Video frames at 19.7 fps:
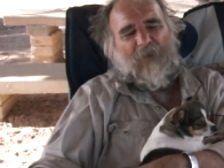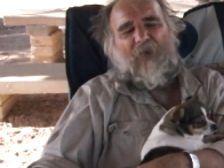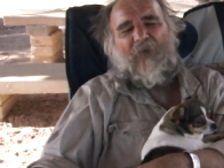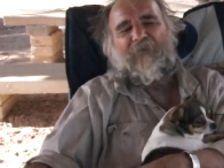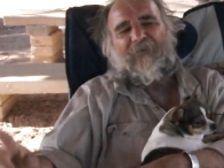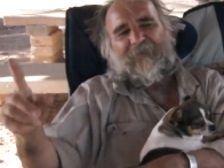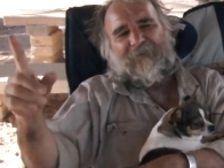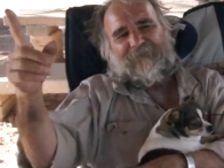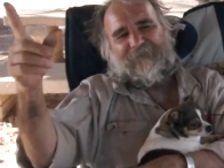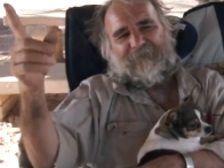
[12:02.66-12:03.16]

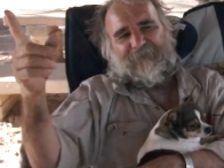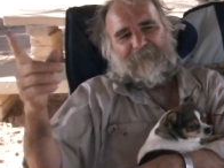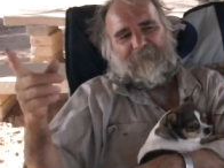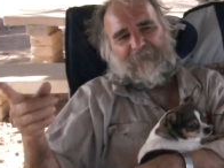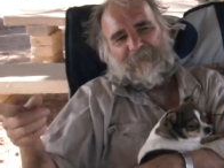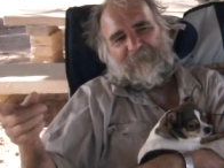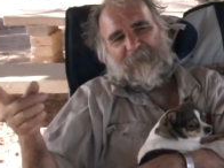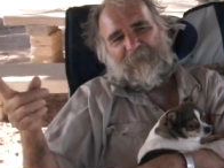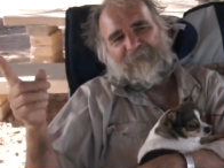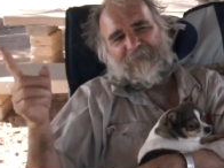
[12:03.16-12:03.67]
Onyx.
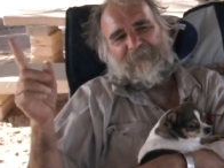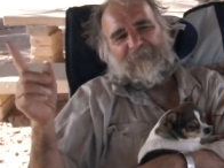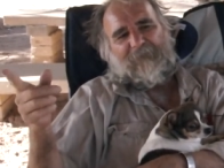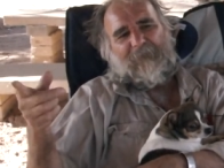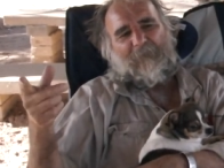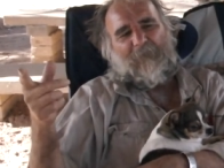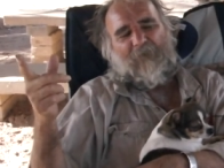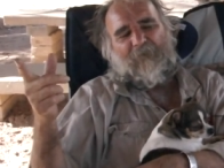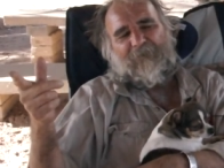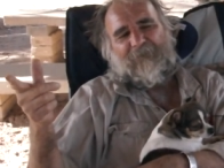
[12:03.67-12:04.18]
That's the
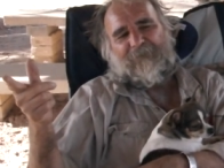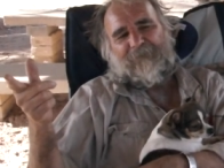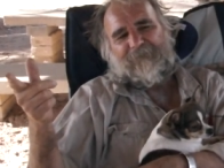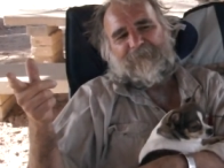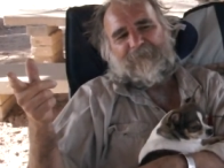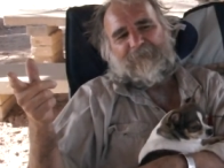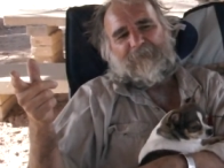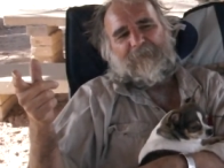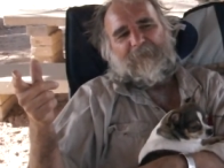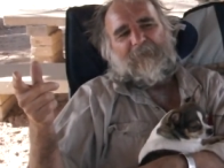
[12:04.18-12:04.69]
name,
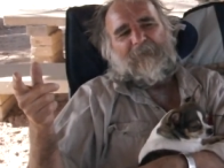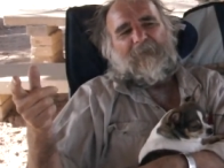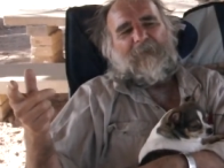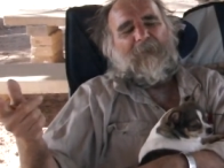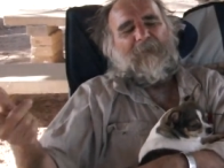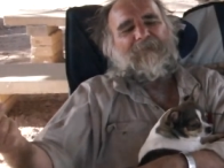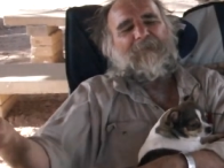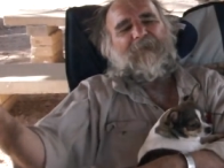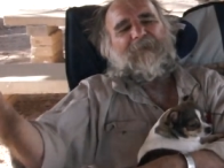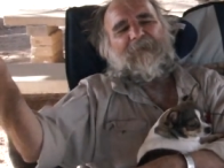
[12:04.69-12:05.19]
onyx.
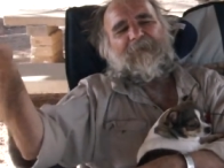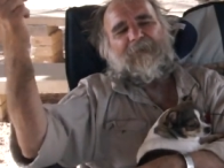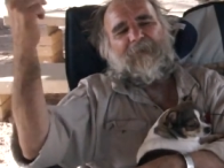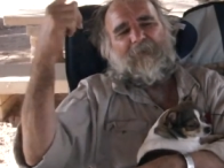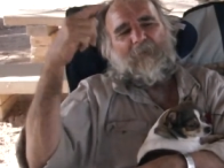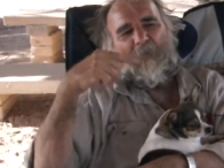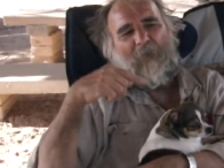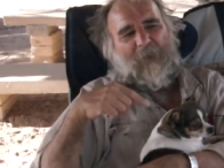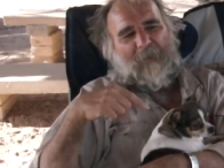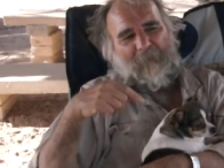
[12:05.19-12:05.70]
And then in
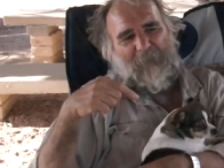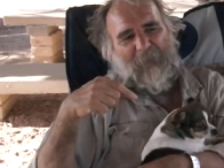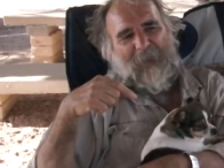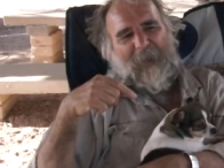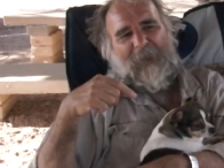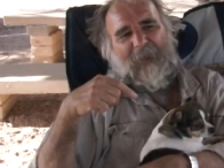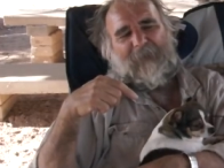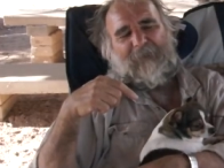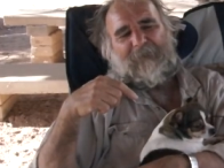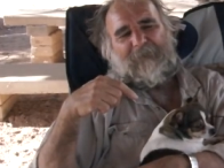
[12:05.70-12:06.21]
the way
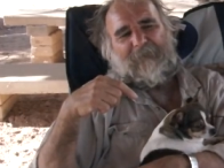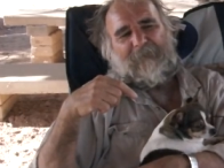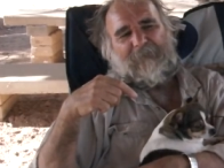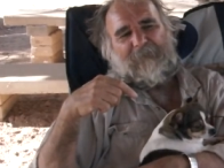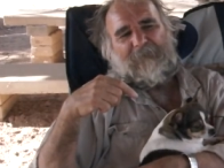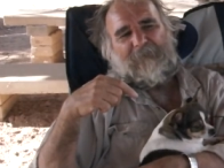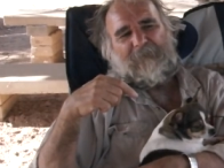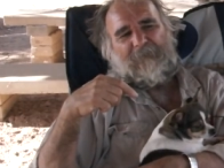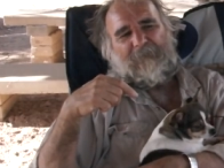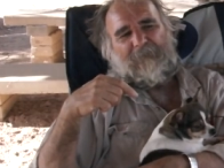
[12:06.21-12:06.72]
back,
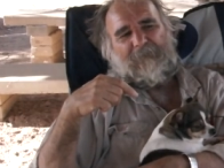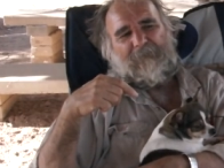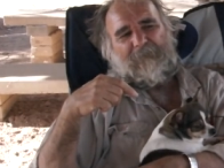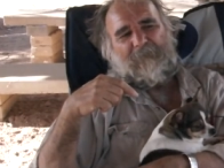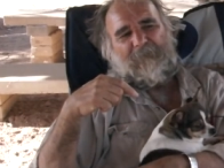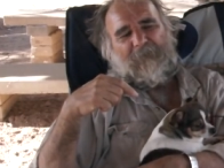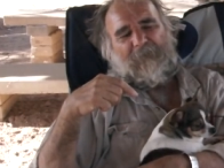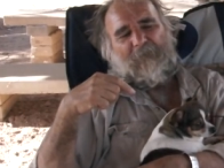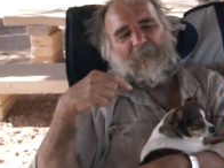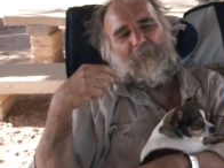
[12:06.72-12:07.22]

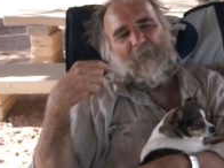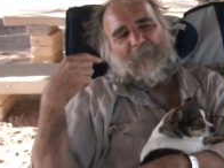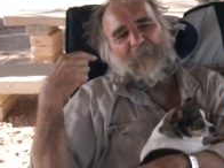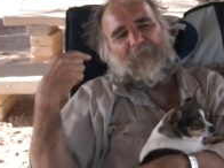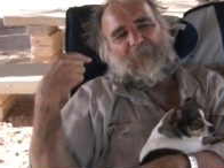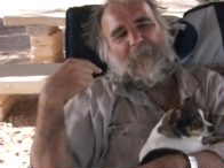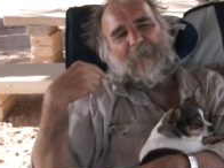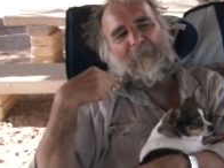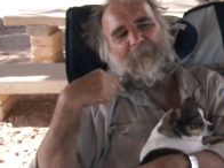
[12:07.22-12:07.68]
we went from